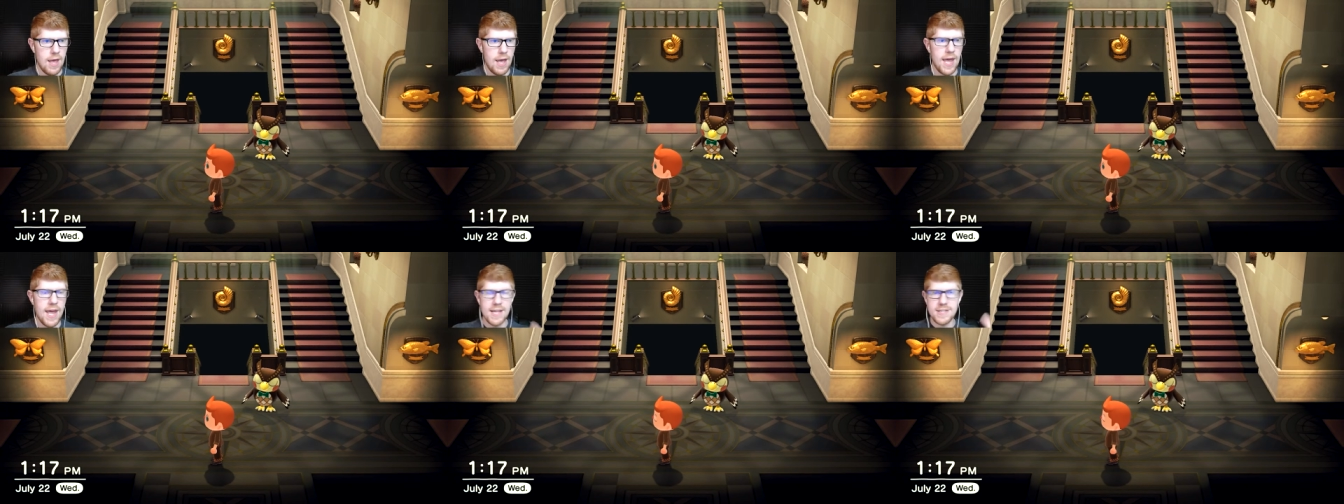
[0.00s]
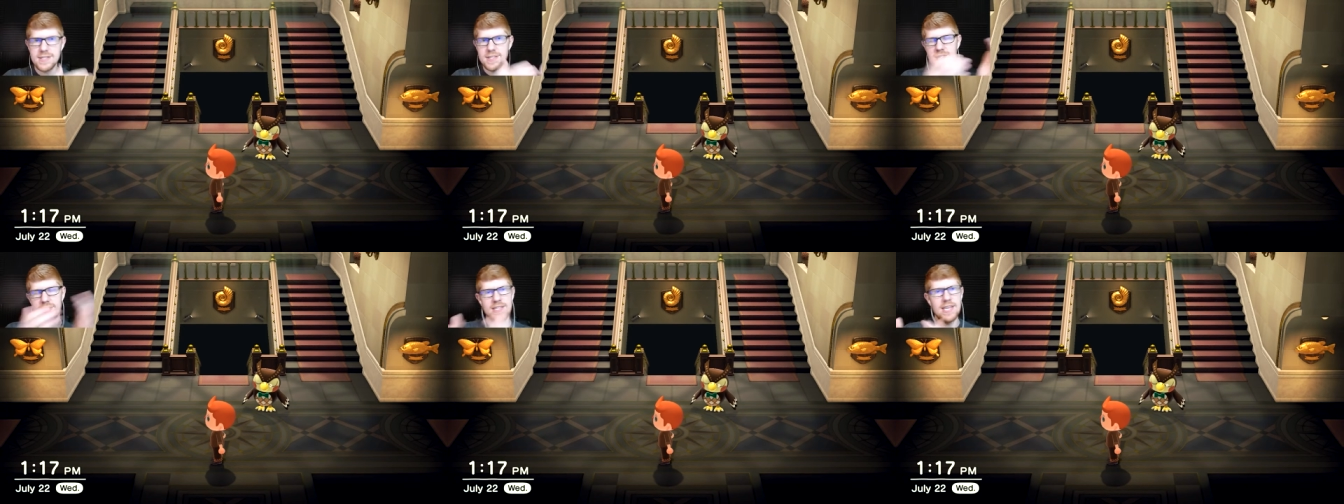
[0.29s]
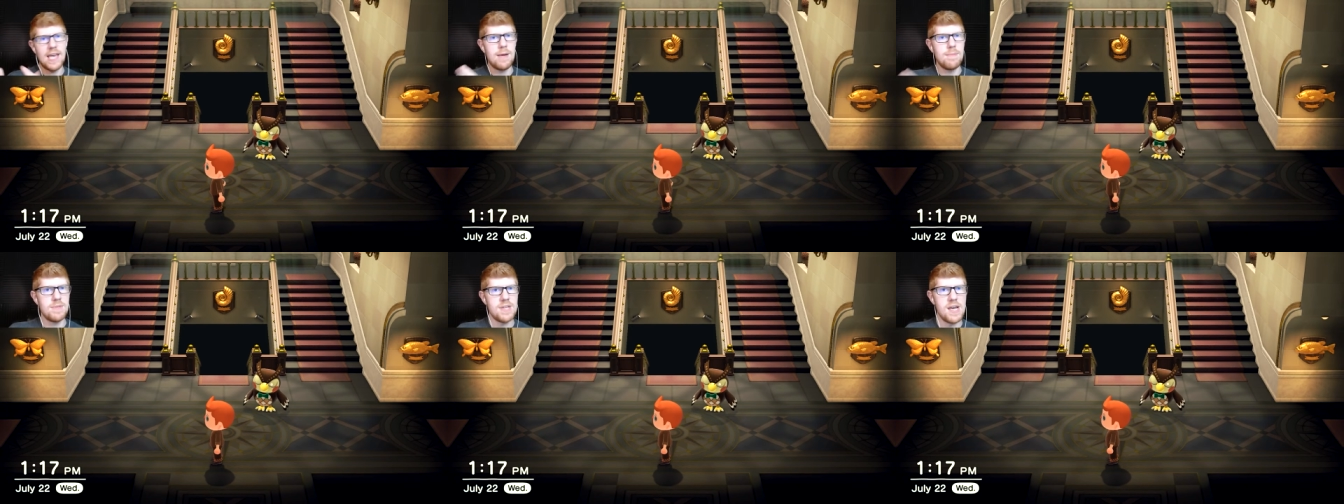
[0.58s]
it's the
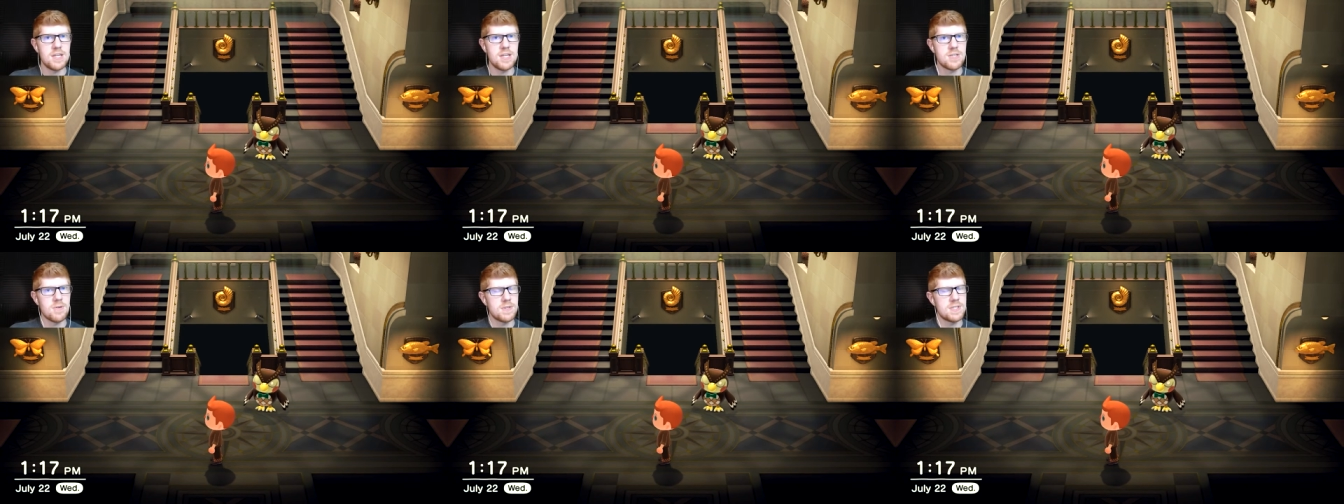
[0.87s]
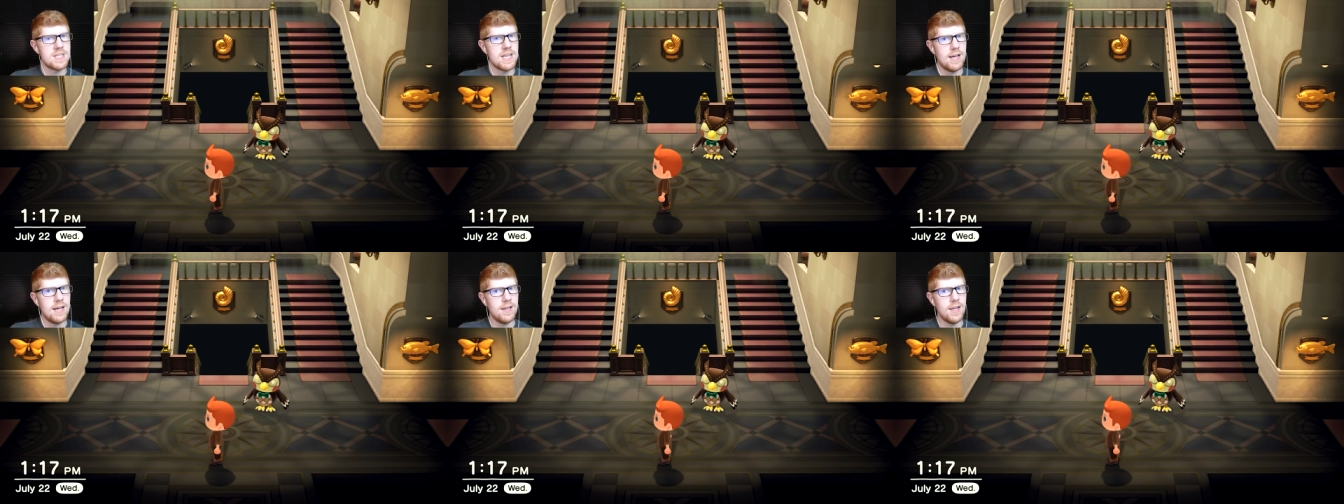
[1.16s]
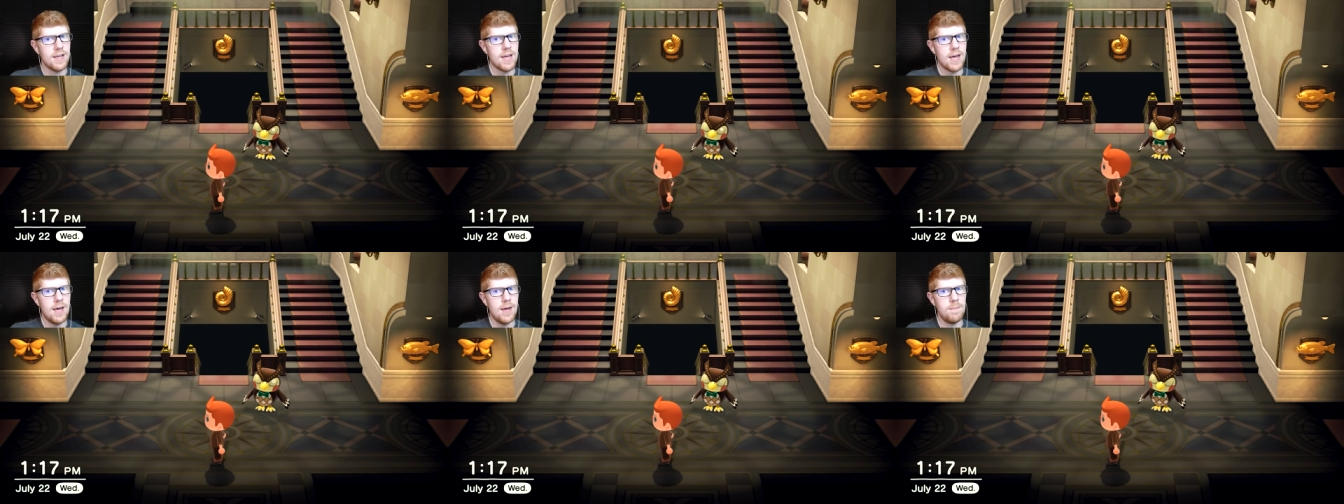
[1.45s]
same day. So it's not
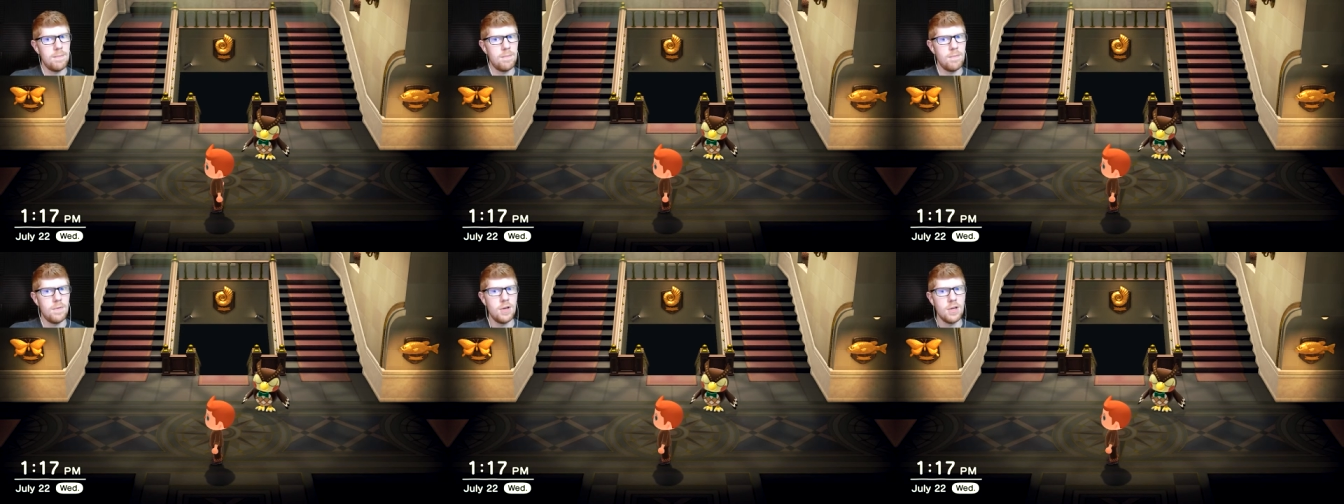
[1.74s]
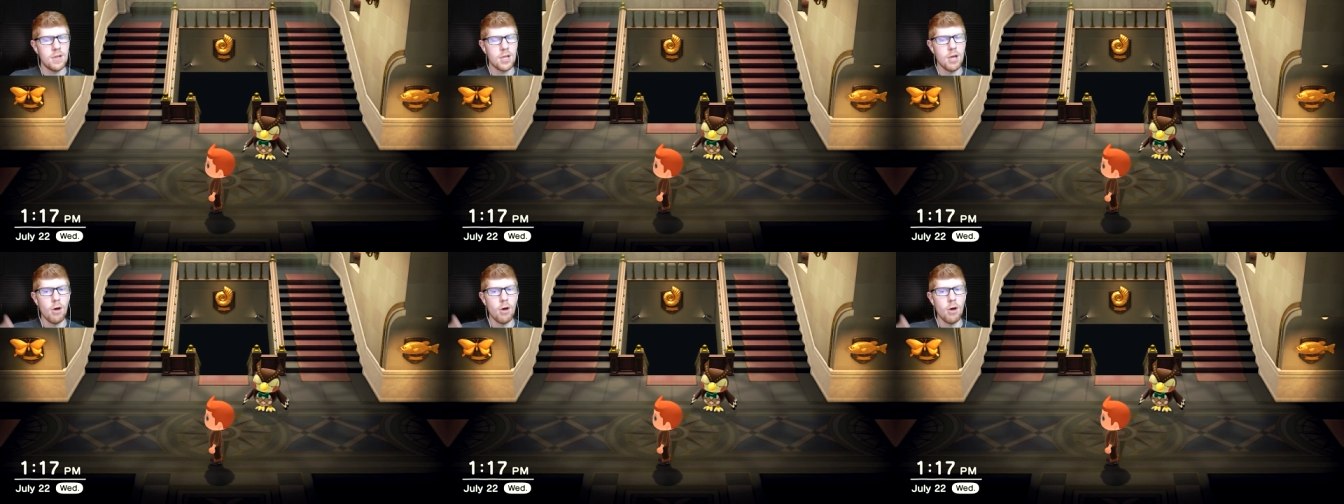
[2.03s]
like I'm